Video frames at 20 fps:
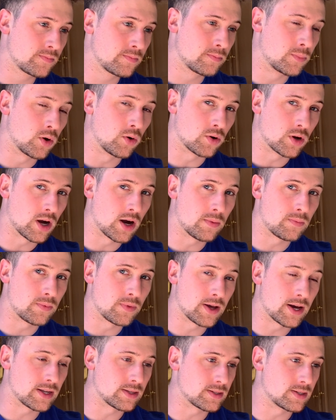bulk up,
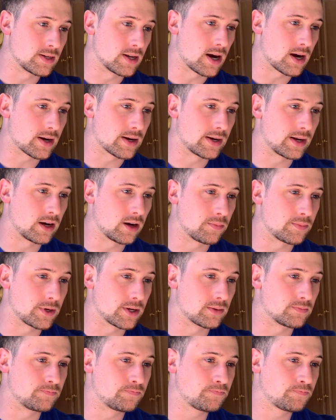that's not going to help you.